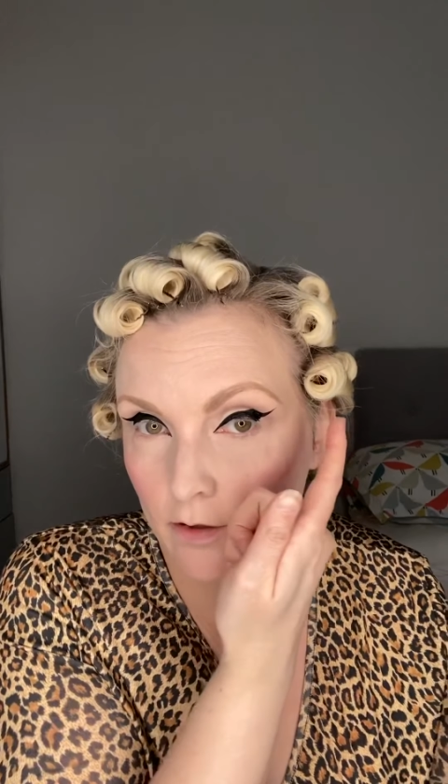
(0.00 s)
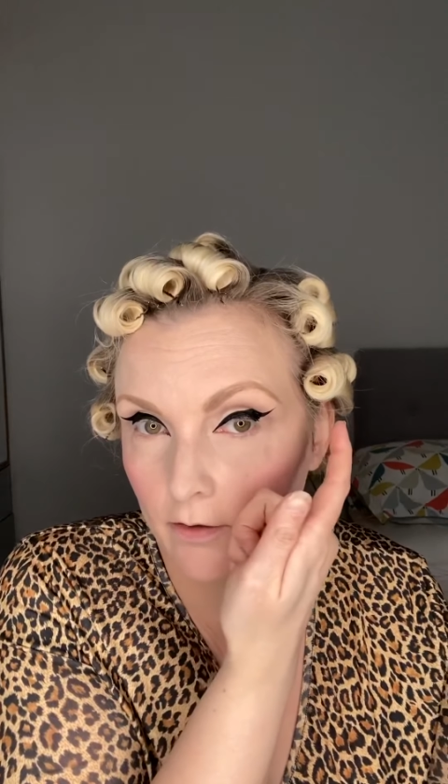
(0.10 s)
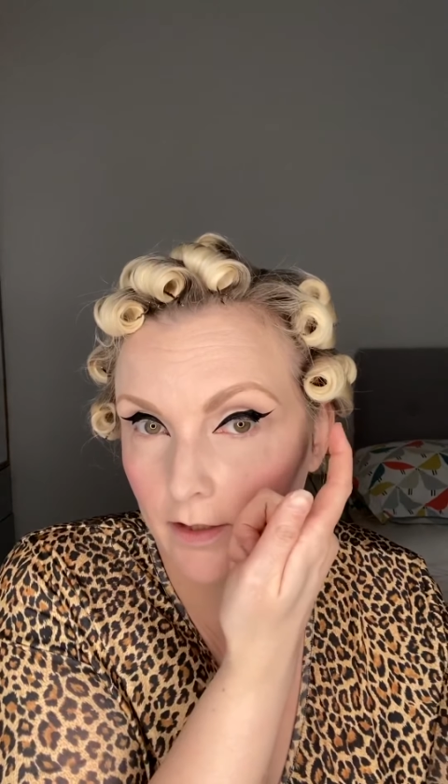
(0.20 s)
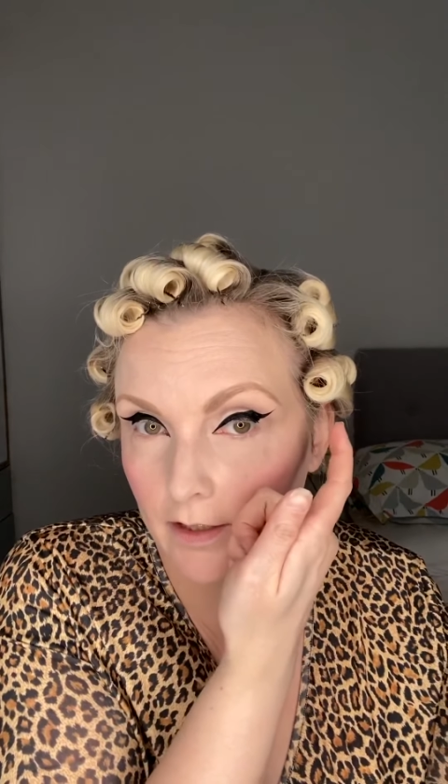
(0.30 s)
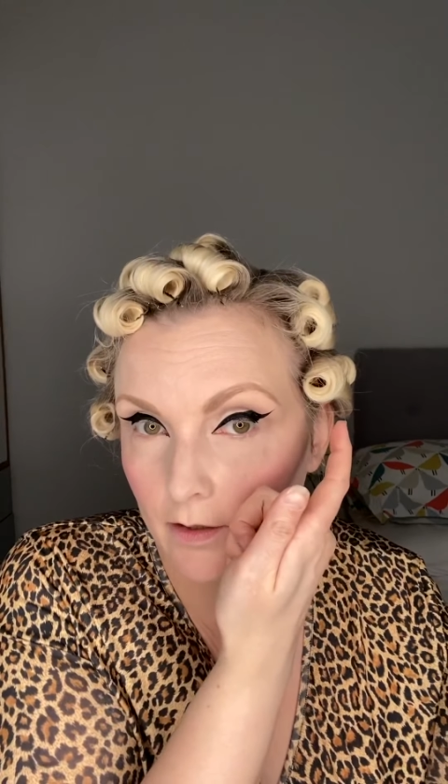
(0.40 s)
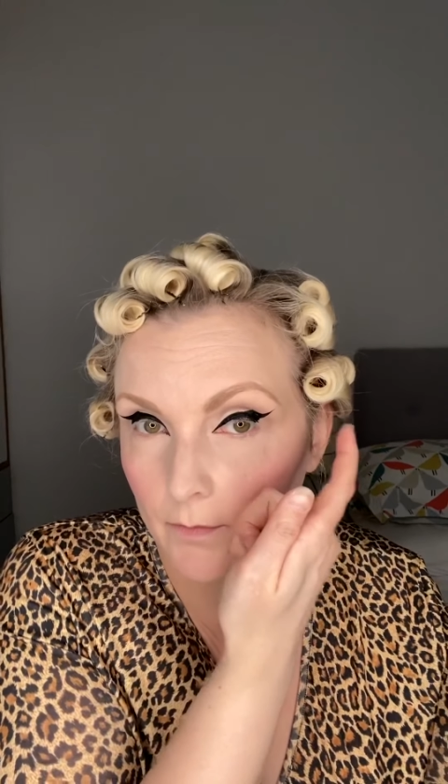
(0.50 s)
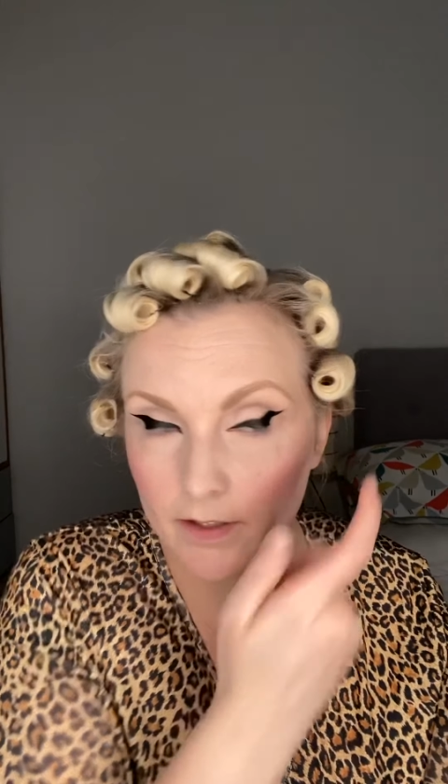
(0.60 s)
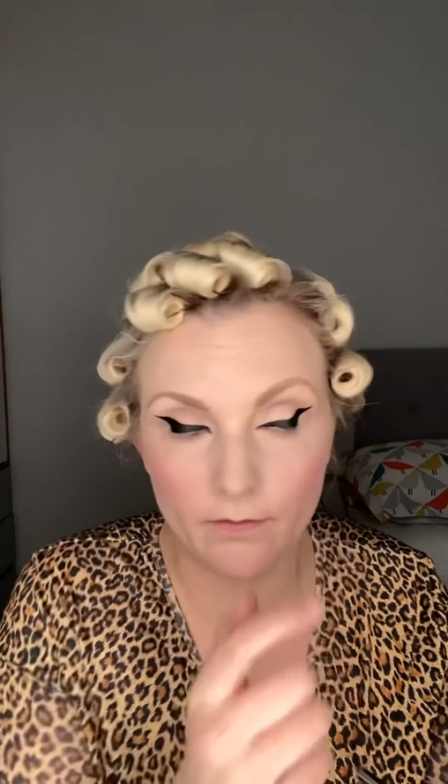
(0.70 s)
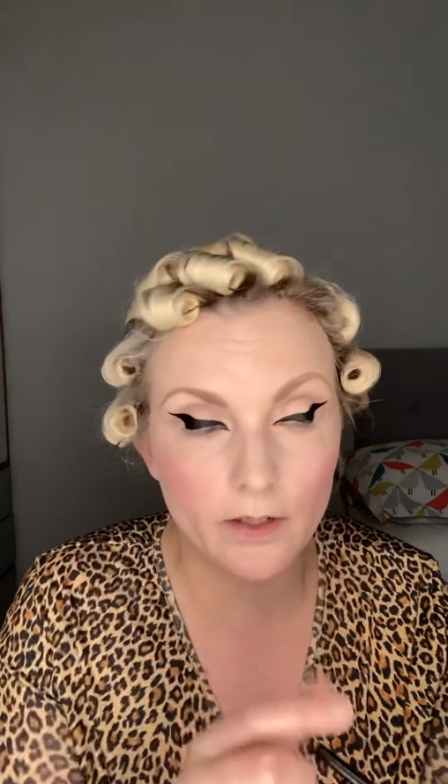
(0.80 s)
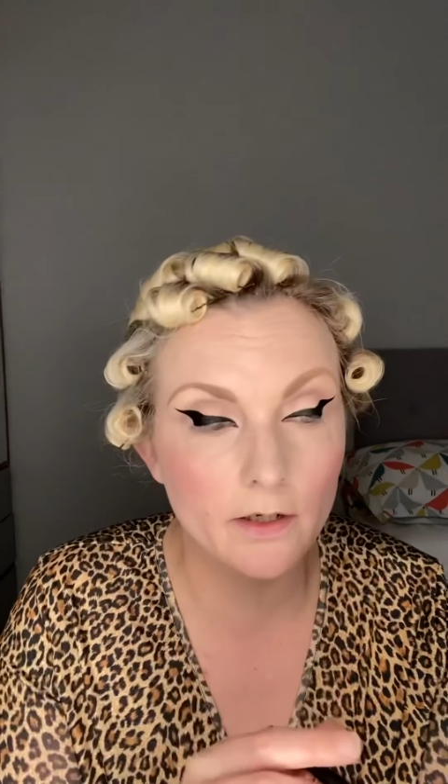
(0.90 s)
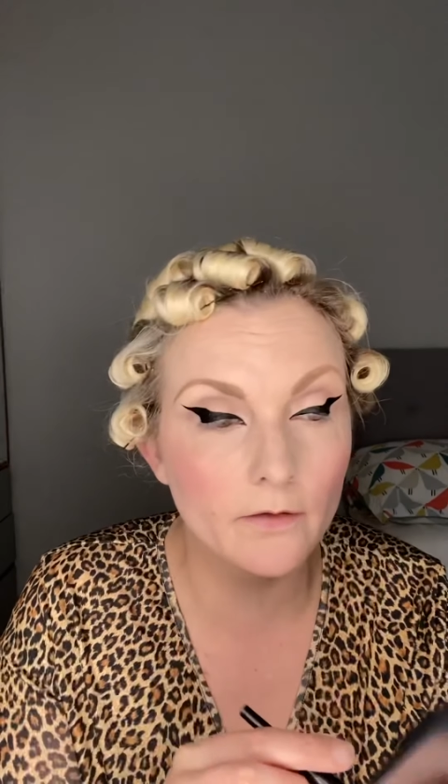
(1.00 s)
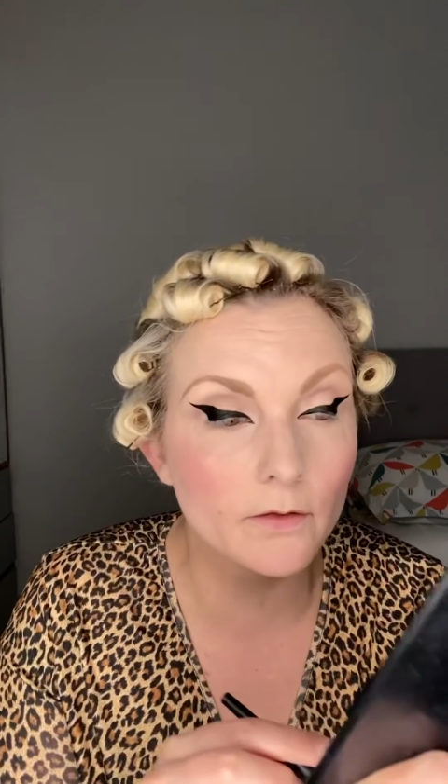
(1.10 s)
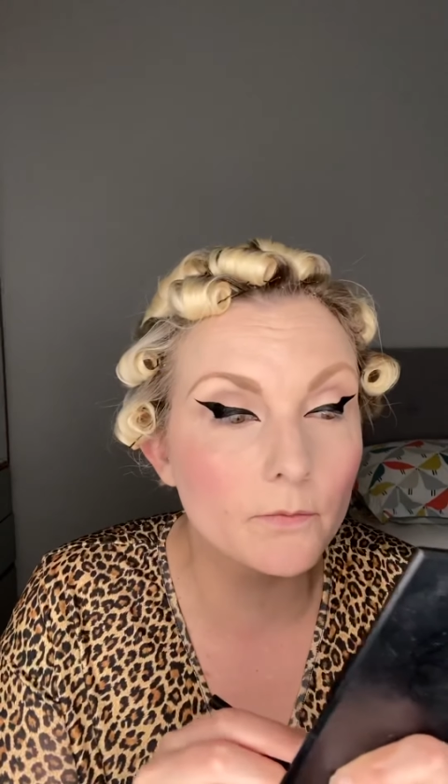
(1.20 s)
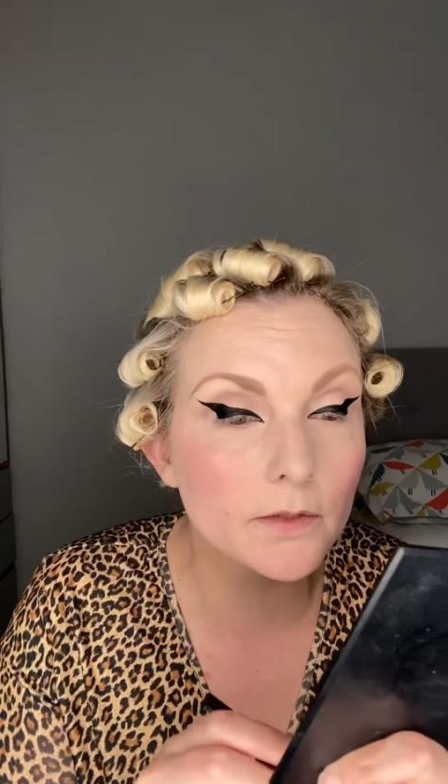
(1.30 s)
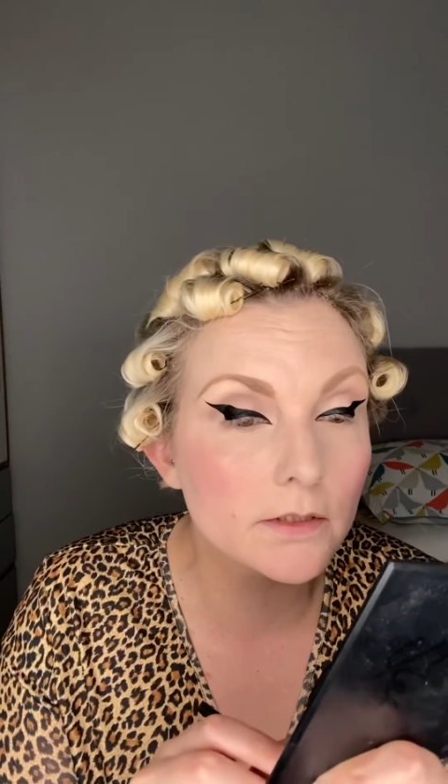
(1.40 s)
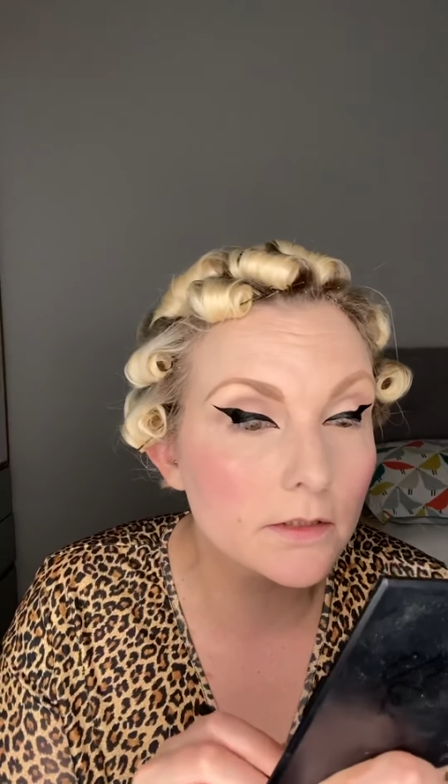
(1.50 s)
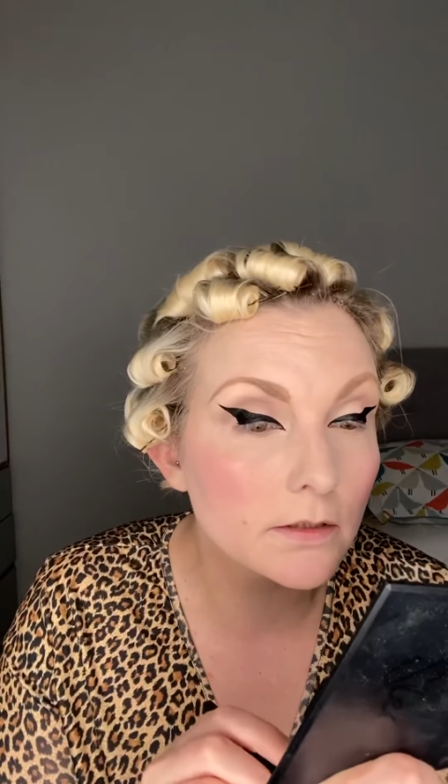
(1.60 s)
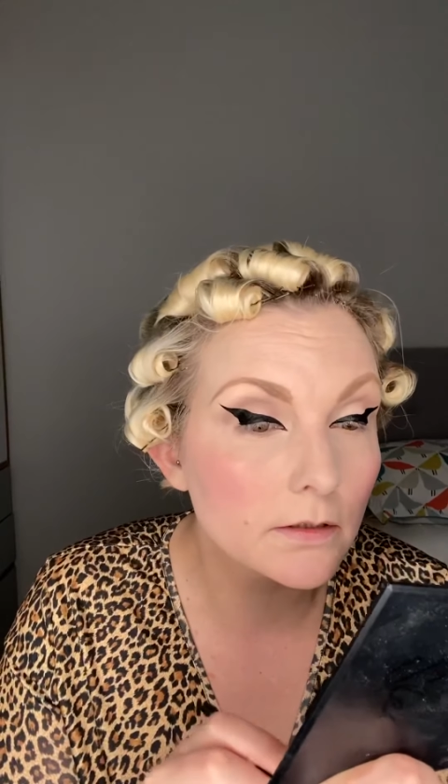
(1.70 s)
or a little bit of a curve upwards.